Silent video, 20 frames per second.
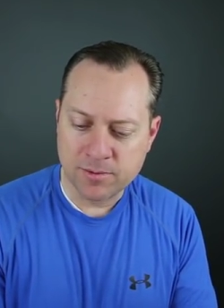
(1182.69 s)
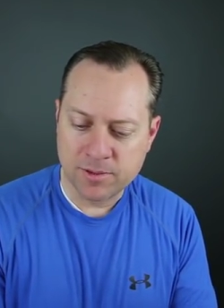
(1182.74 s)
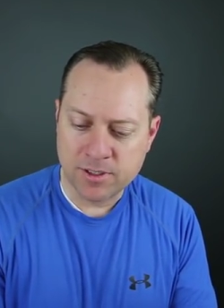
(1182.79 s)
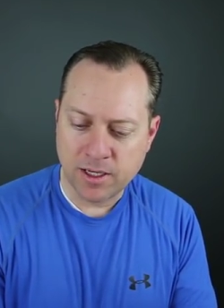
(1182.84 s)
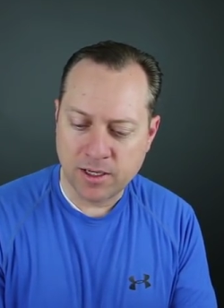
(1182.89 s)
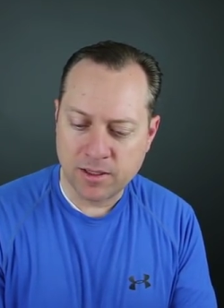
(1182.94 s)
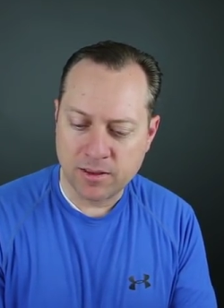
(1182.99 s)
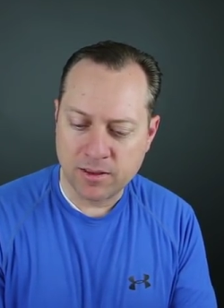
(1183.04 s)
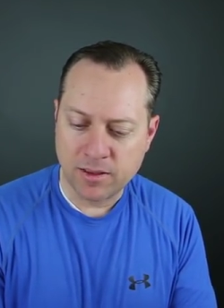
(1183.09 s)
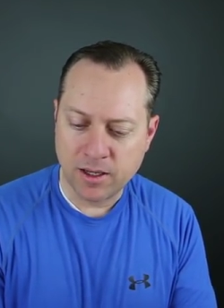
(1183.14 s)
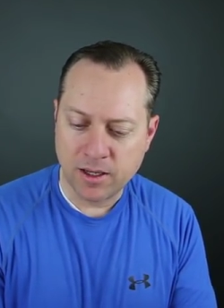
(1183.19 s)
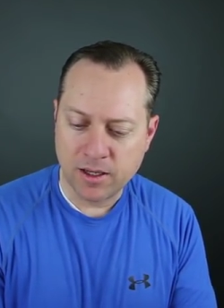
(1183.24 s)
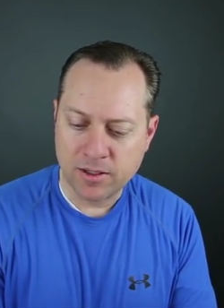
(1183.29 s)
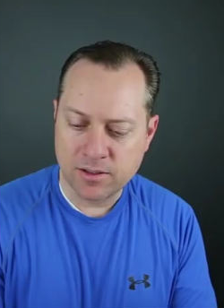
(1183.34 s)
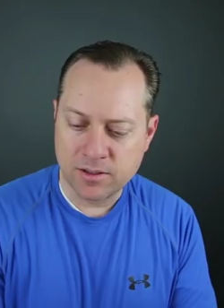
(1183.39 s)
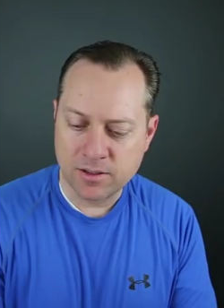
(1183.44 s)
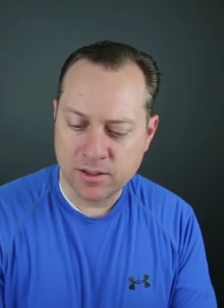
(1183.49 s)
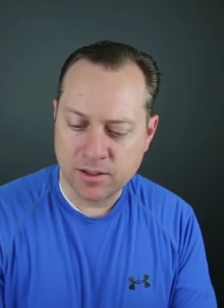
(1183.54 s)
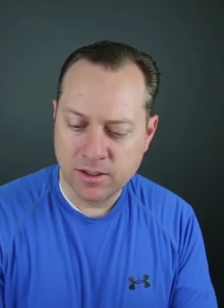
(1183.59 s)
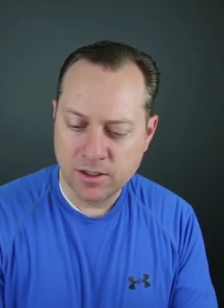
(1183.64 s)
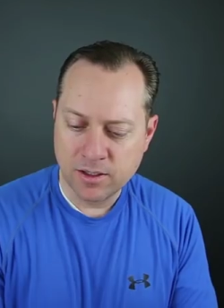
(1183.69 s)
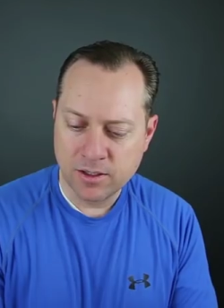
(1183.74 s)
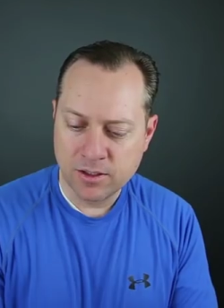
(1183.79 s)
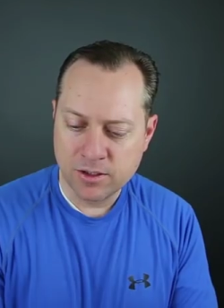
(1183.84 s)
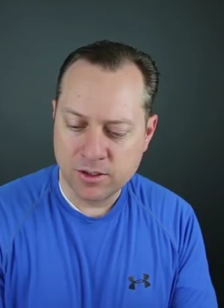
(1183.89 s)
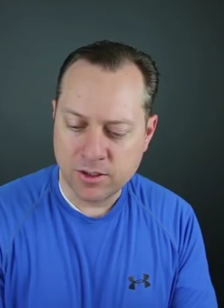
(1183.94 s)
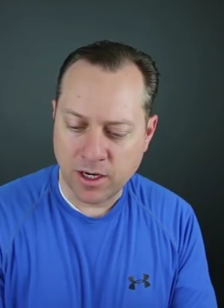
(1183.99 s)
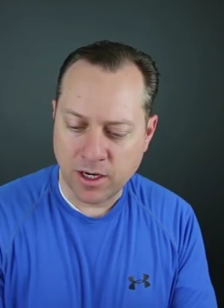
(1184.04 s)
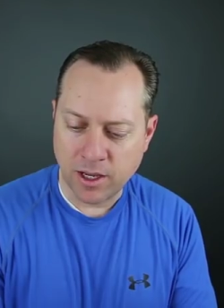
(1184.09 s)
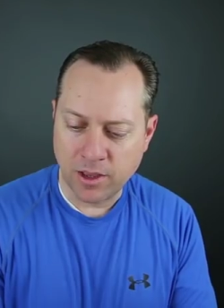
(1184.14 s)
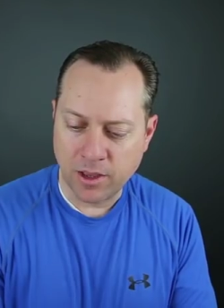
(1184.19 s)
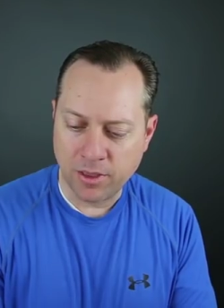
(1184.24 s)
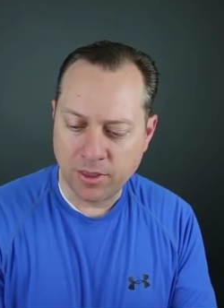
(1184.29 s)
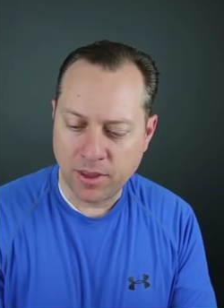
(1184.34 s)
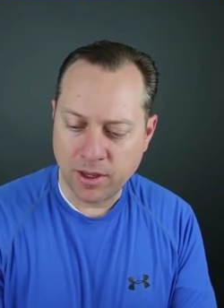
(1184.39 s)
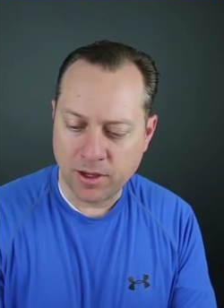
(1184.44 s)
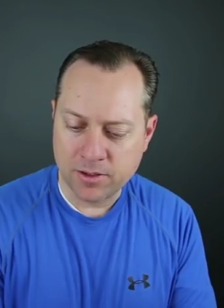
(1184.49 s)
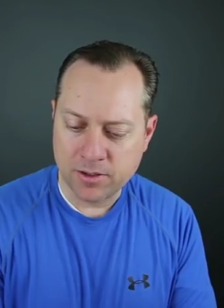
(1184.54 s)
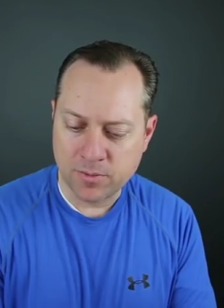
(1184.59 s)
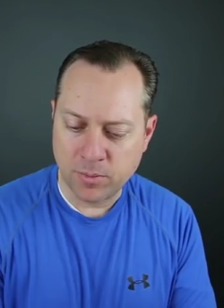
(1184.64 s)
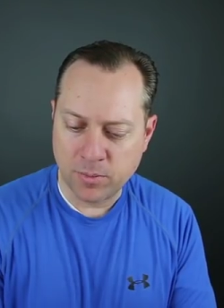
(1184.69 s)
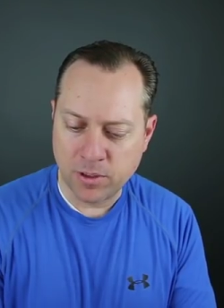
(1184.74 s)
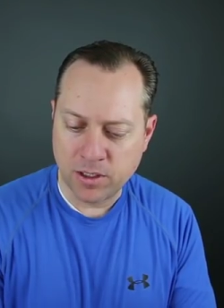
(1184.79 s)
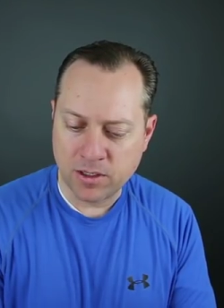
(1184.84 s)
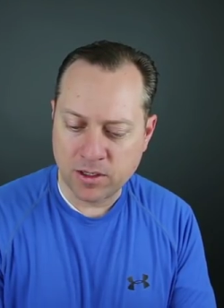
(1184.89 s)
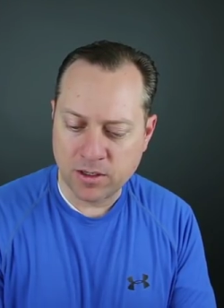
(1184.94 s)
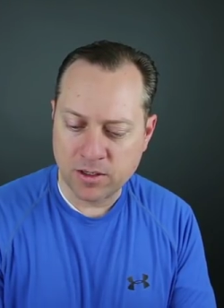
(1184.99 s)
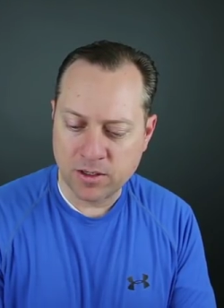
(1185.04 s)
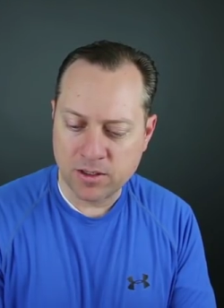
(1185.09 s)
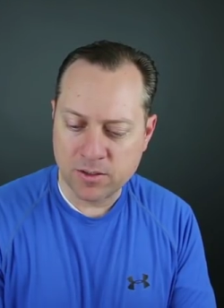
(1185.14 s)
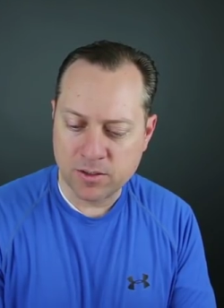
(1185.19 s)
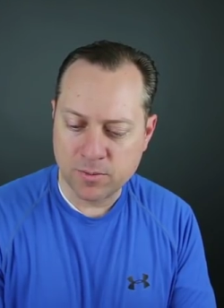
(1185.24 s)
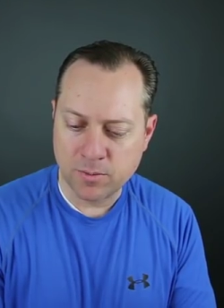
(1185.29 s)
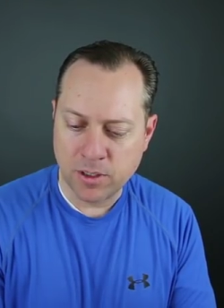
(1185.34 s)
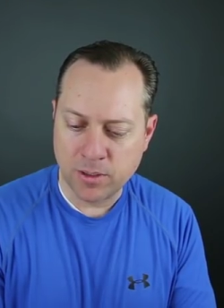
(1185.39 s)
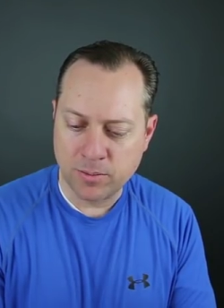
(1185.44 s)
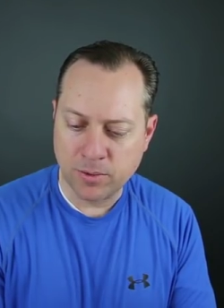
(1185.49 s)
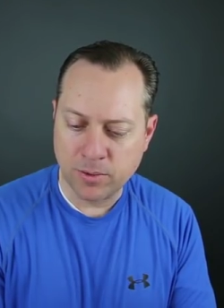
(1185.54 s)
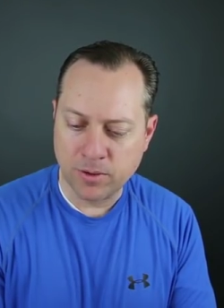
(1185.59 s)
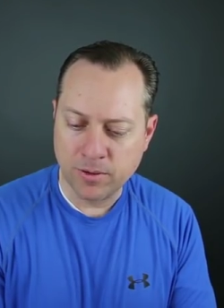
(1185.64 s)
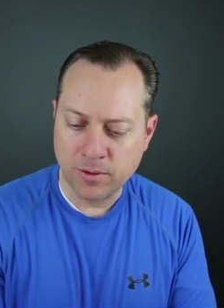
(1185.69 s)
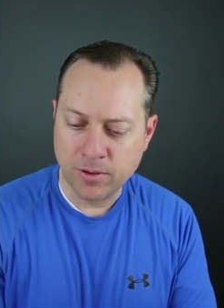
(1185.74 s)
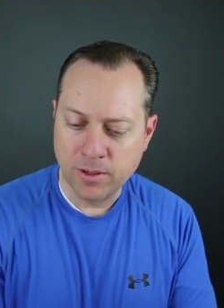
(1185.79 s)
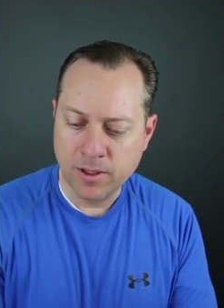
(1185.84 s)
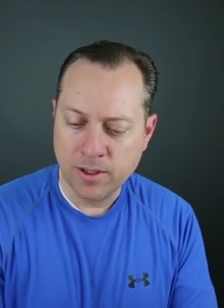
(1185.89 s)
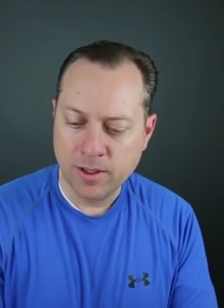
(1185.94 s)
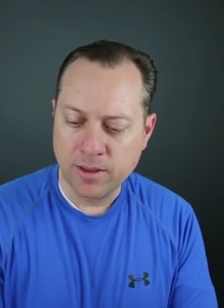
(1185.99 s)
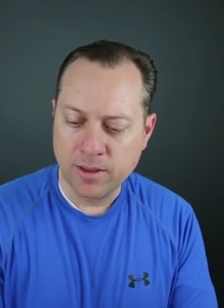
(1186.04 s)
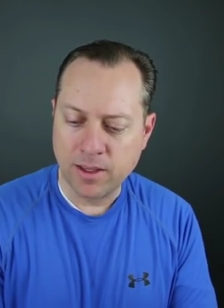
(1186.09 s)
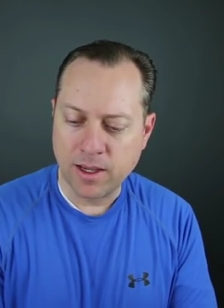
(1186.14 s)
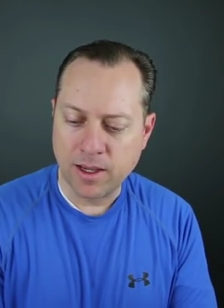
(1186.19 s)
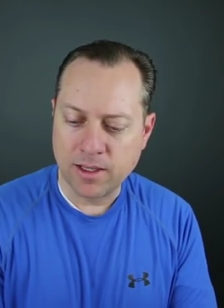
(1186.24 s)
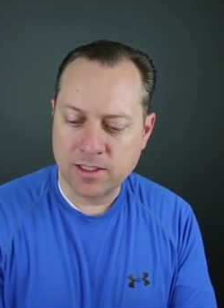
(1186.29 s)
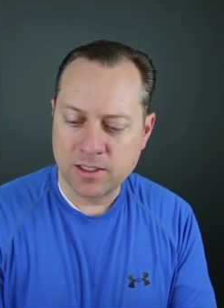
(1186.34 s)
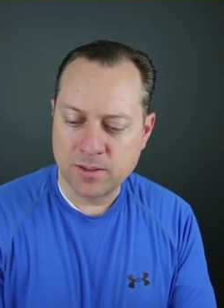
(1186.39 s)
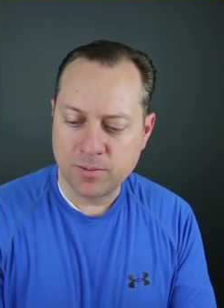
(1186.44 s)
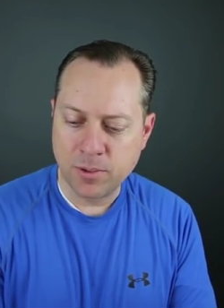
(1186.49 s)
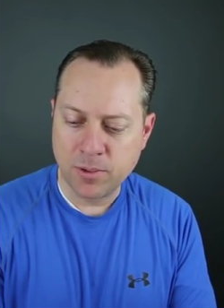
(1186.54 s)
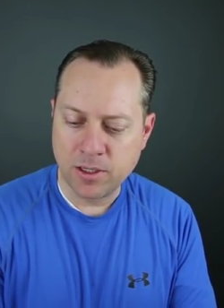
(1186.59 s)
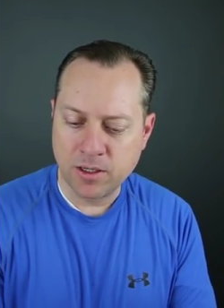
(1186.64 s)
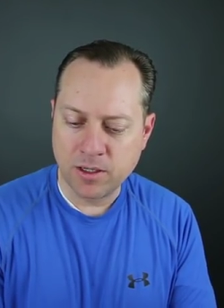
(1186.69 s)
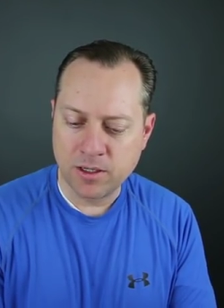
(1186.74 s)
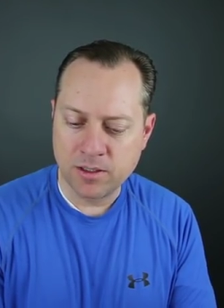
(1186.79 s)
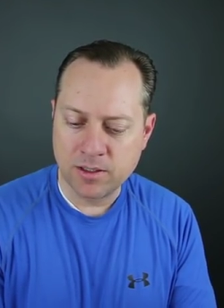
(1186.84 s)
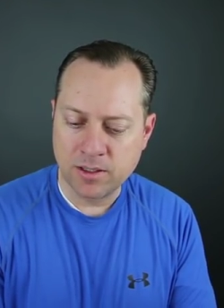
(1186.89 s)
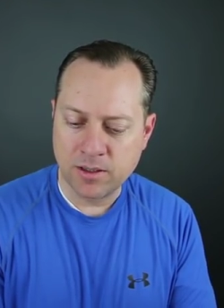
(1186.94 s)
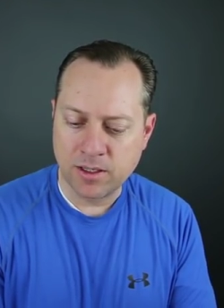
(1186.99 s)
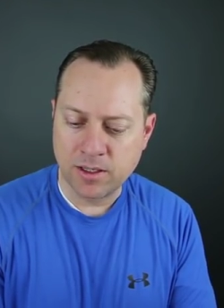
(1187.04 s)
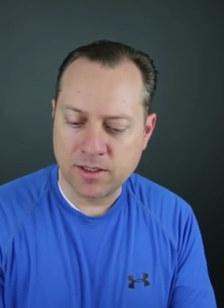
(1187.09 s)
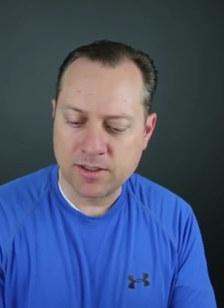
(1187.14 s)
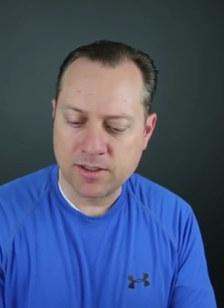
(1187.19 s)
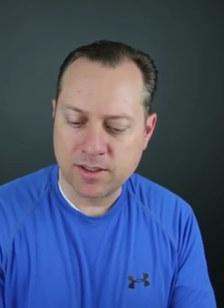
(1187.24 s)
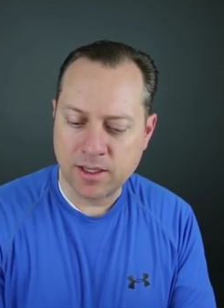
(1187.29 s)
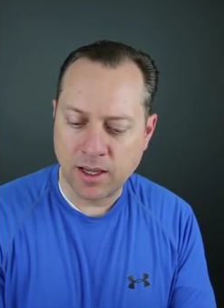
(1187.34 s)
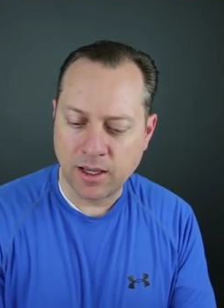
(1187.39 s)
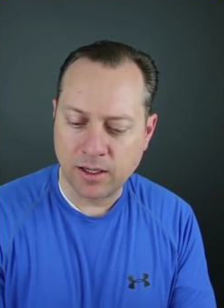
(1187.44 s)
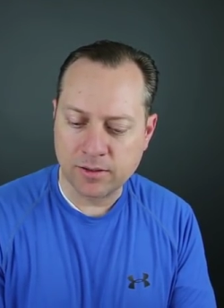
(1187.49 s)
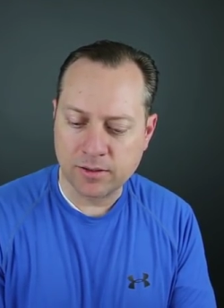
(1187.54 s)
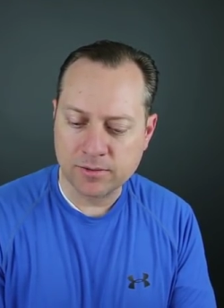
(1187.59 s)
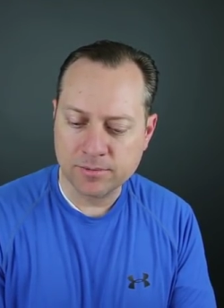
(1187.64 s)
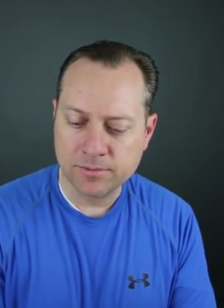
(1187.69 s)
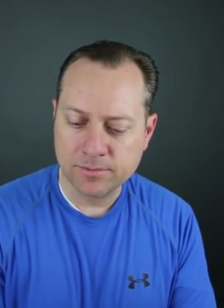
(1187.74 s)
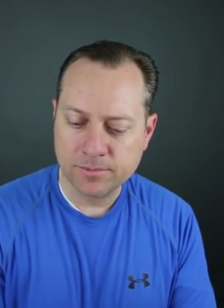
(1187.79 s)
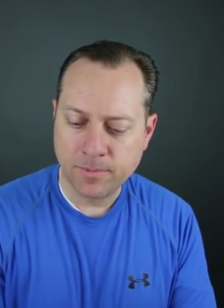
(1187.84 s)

saying, Thus shalt thou speak unto this people that speak unto thee, saying,